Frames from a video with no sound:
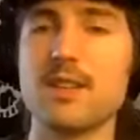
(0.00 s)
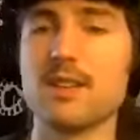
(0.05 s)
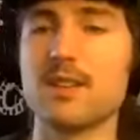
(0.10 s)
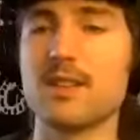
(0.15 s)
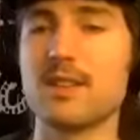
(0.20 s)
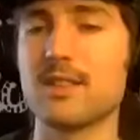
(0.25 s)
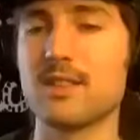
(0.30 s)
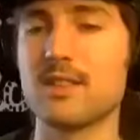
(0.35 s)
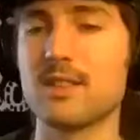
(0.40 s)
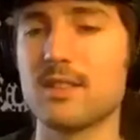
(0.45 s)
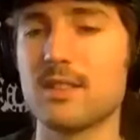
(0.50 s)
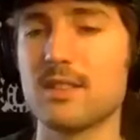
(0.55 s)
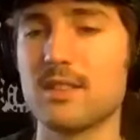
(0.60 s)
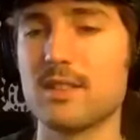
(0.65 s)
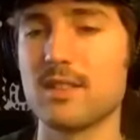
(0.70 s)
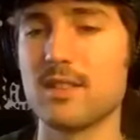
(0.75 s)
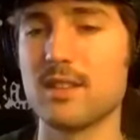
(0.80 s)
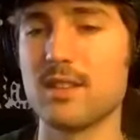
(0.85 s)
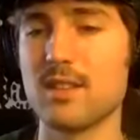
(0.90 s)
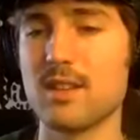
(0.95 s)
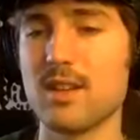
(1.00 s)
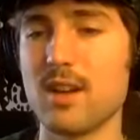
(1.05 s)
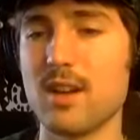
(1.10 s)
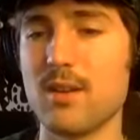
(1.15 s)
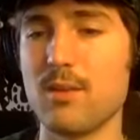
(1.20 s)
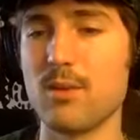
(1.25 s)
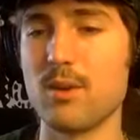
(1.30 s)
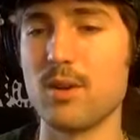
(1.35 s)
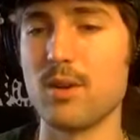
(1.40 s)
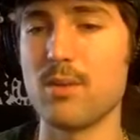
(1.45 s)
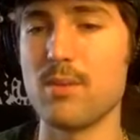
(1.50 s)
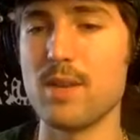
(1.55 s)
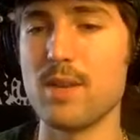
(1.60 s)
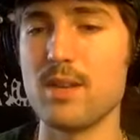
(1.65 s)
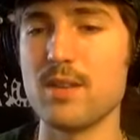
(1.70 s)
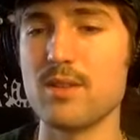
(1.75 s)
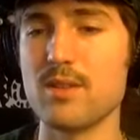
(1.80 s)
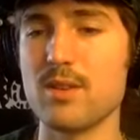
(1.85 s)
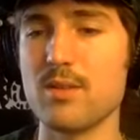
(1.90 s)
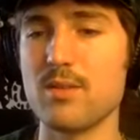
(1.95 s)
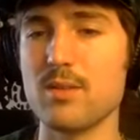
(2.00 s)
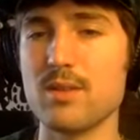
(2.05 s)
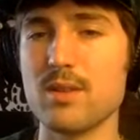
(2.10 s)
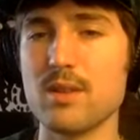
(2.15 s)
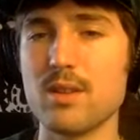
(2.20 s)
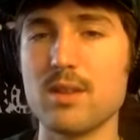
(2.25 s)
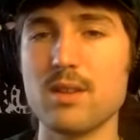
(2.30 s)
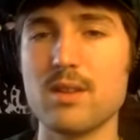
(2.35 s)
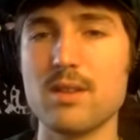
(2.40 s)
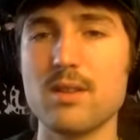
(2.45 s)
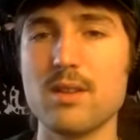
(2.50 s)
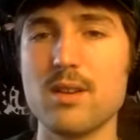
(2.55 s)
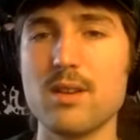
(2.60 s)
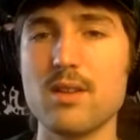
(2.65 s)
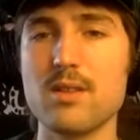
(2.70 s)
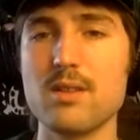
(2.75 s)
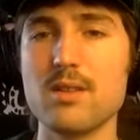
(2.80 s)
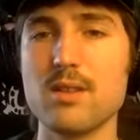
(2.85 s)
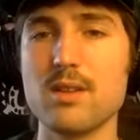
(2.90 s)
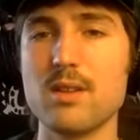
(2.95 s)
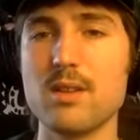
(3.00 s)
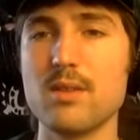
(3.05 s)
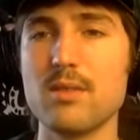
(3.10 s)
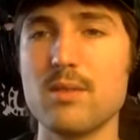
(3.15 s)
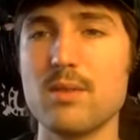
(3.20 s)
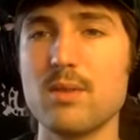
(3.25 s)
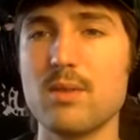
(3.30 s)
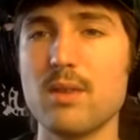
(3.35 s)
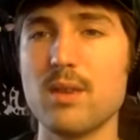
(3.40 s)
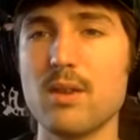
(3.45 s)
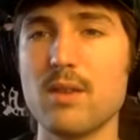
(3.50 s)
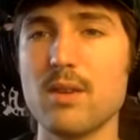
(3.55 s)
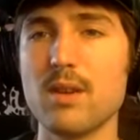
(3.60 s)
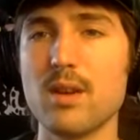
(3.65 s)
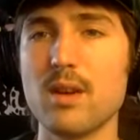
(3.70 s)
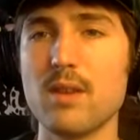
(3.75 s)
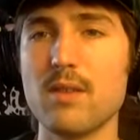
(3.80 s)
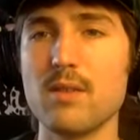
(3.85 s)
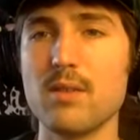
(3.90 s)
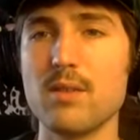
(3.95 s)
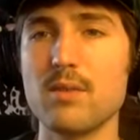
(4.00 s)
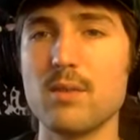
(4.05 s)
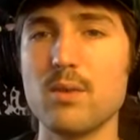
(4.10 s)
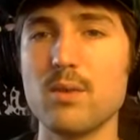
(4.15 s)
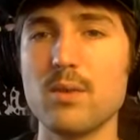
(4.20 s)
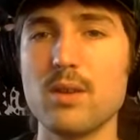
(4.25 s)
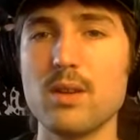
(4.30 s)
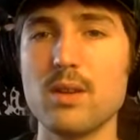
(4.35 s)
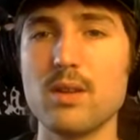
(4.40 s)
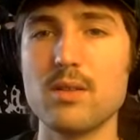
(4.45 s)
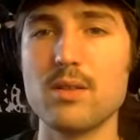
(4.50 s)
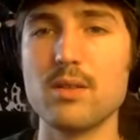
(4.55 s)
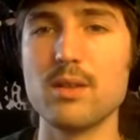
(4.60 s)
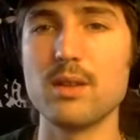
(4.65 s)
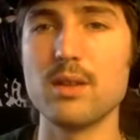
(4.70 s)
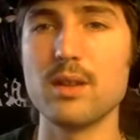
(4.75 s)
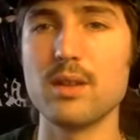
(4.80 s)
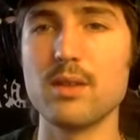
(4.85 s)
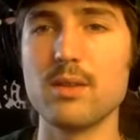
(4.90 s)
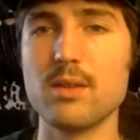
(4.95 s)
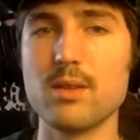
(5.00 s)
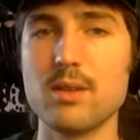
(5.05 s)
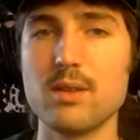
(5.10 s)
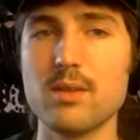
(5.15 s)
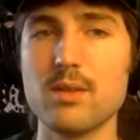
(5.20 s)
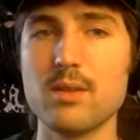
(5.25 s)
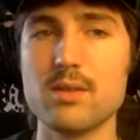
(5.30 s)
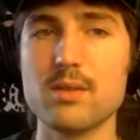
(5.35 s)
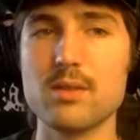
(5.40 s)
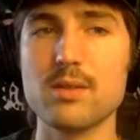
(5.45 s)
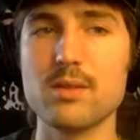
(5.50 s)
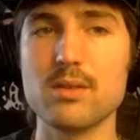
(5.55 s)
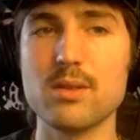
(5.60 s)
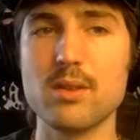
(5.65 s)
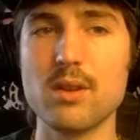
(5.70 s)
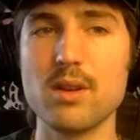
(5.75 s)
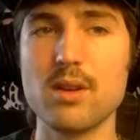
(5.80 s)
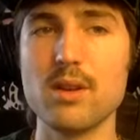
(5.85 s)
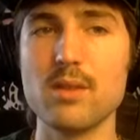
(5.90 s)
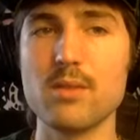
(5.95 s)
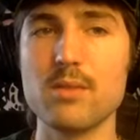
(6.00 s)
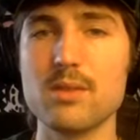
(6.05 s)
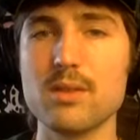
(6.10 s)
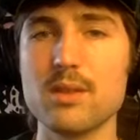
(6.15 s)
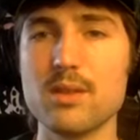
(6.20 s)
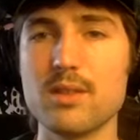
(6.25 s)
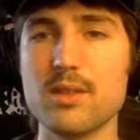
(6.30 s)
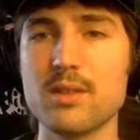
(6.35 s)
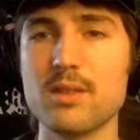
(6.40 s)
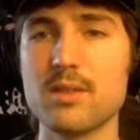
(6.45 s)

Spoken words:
like kind of what got me into it was like we would go kind of every fortnight to a gig when I was growing up. So